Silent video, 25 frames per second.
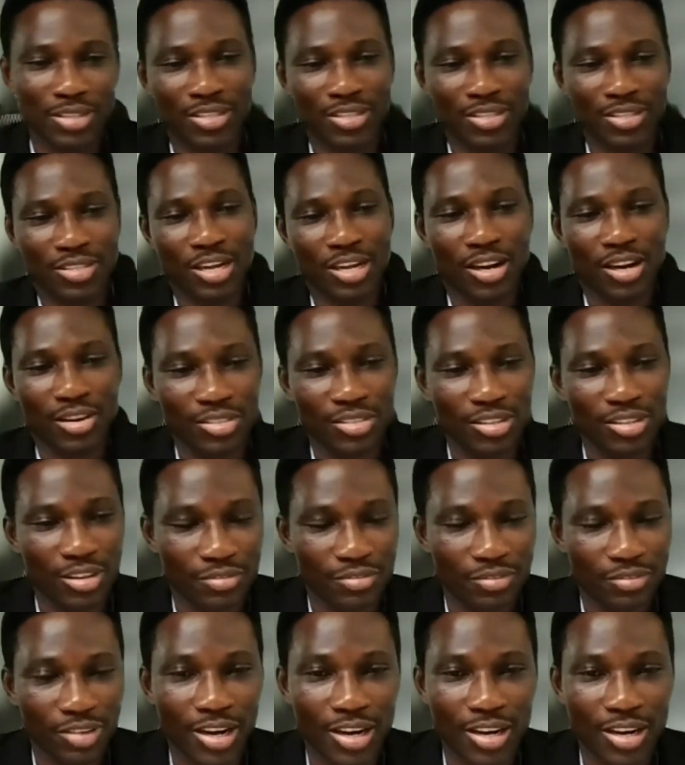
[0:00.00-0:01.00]
practice
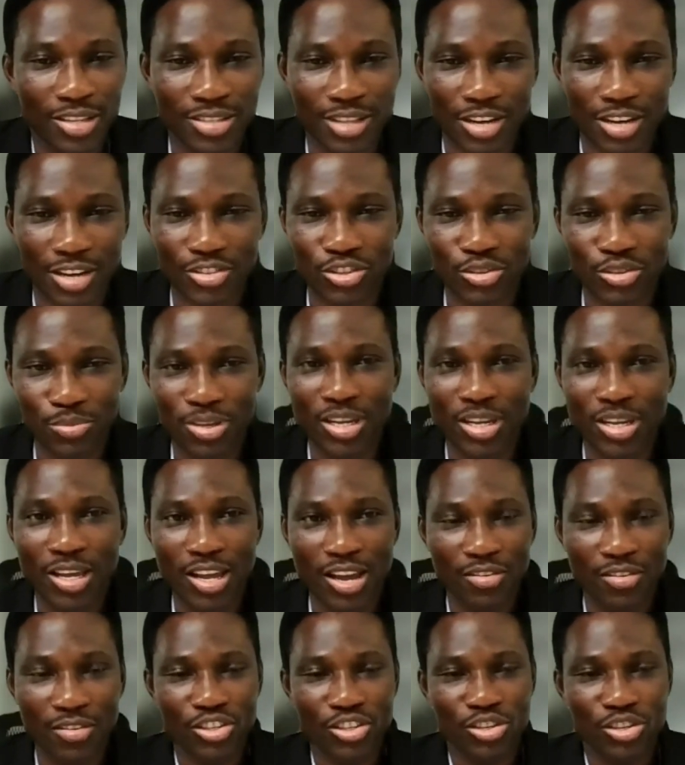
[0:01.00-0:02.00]
accounting and finance, tax should be
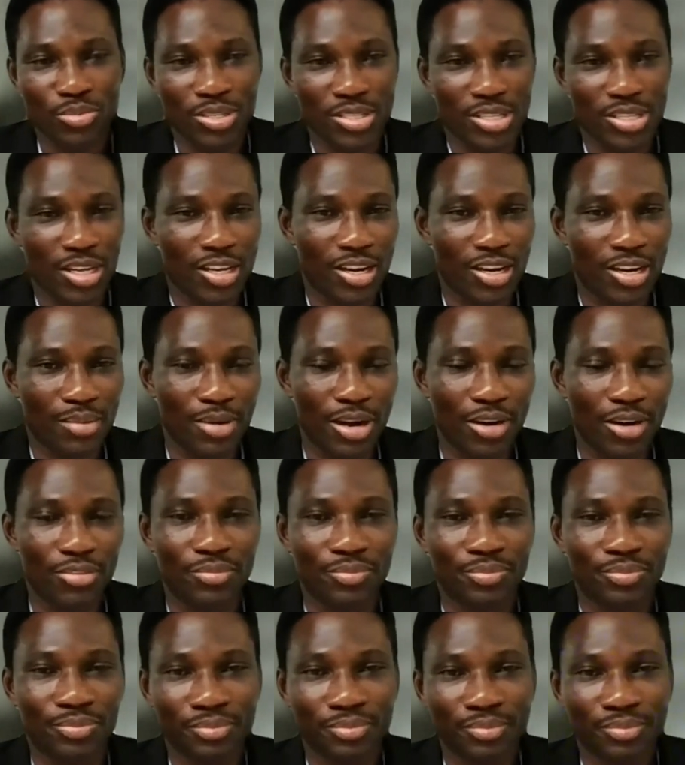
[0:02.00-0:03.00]
the area you should be thinking
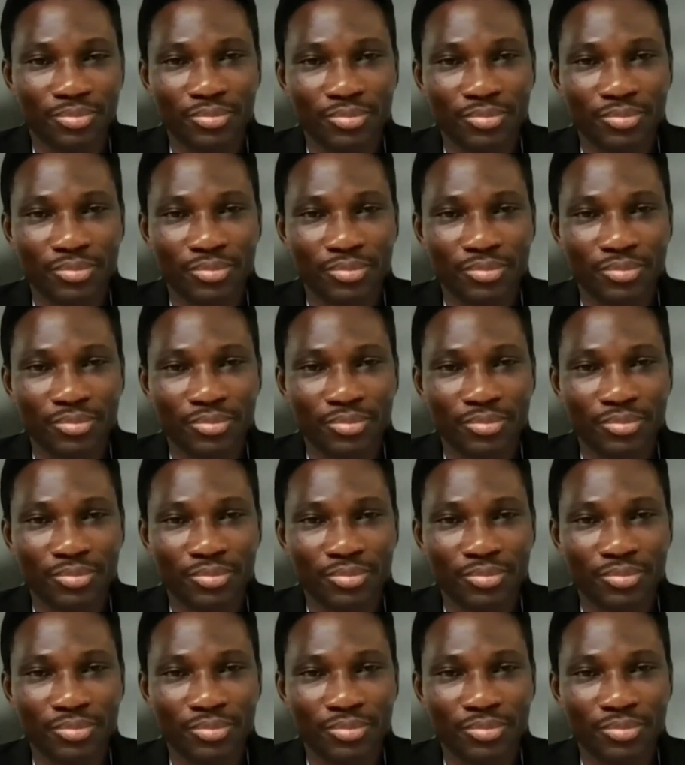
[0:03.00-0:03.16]
about.